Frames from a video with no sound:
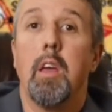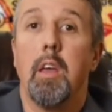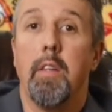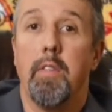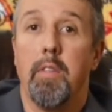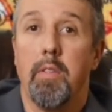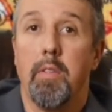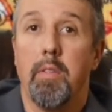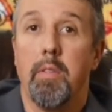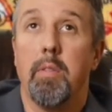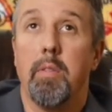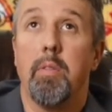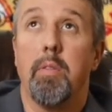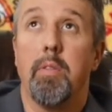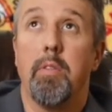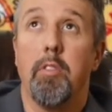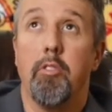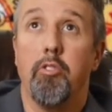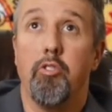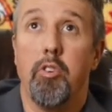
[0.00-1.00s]
in
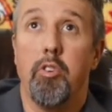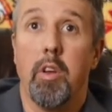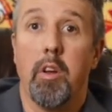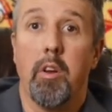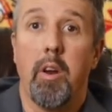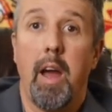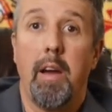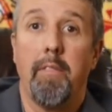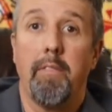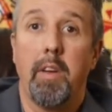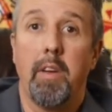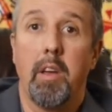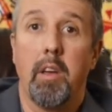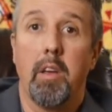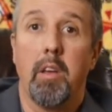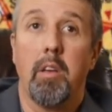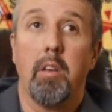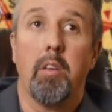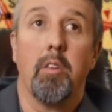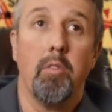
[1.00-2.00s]
the geographic
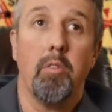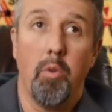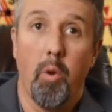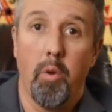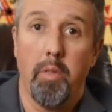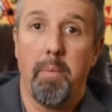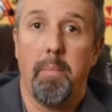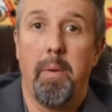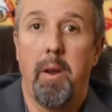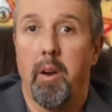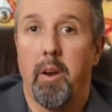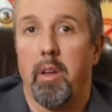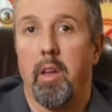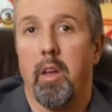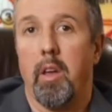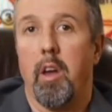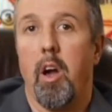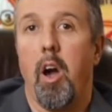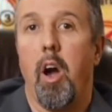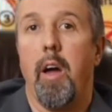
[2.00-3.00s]
North
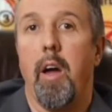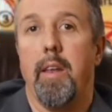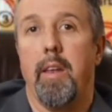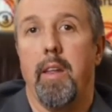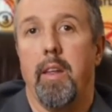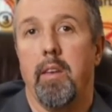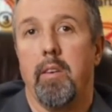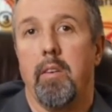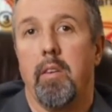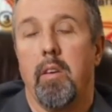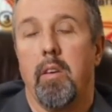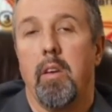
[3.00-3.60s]
American continent.